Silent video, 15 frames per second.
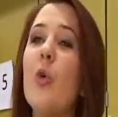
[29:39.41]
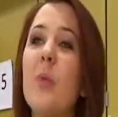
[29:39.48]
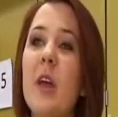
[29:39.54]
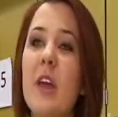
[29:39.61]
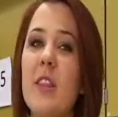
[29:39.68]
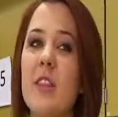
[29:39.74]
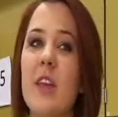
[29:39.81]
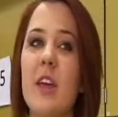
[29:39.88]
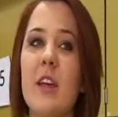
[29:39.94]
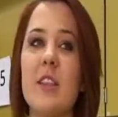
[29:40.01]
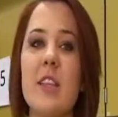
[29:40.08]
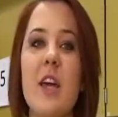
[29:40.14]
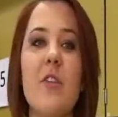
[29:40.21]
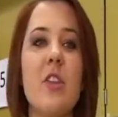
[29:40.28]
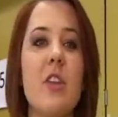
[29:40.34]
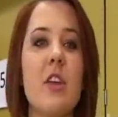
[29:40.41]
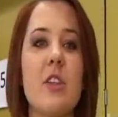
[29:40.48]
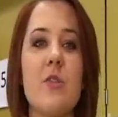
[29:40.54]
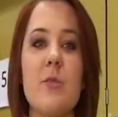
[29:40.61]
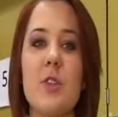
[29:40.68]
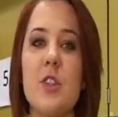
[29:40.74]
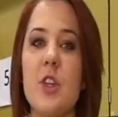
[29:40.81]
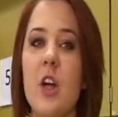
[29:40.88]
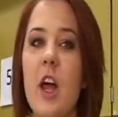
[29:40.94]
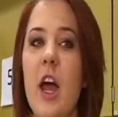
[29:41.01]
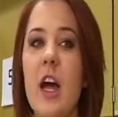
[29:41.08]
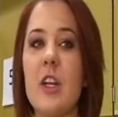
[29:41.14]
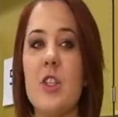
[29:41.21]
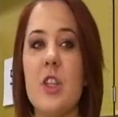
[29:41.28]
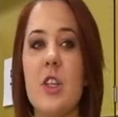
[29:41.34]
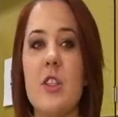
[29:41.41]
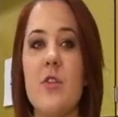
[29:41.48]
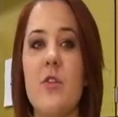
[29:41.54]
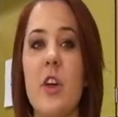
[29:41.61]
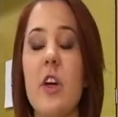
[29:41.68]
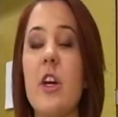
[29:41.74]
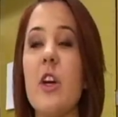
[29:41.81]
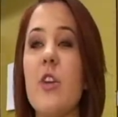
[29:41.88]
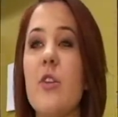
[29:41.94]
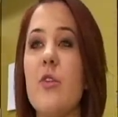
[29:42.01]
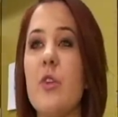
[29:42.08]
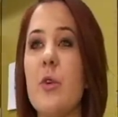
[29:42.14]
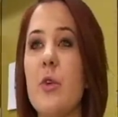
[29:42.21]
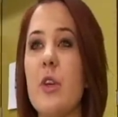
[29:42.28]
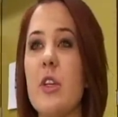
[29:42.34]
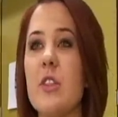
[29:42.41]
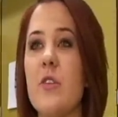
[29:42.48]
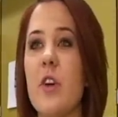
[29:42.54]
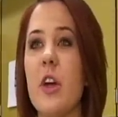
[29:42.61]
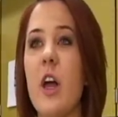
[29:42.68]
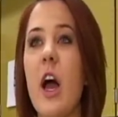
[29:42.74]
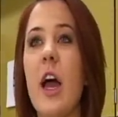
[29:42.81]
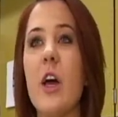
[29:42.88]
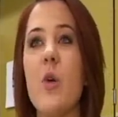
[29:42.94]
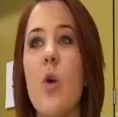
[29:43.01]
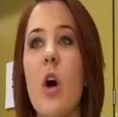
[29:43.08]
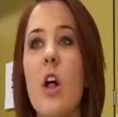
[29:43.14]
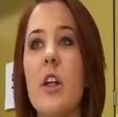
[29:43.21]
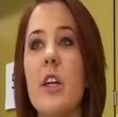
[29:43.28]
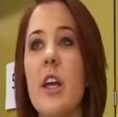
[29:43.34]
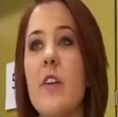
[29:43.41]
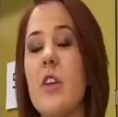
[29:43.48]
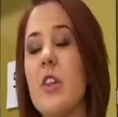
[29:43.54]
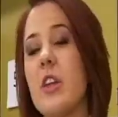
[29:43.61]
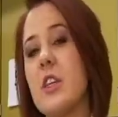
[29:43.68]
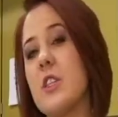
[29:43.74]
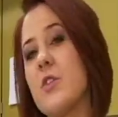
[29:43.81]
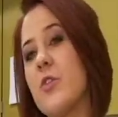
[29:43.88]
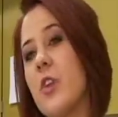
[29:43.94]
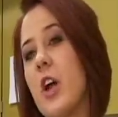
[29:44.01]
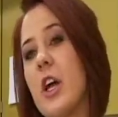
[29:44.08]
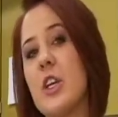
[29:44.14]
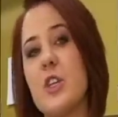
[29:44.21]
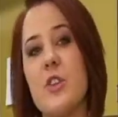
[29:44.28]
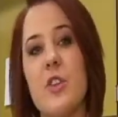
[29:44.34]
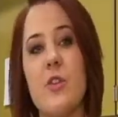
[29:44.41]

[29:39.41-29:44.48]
Homemade things. Everything's from scratch. It's very good food. It's very high quality. Everything's fresh.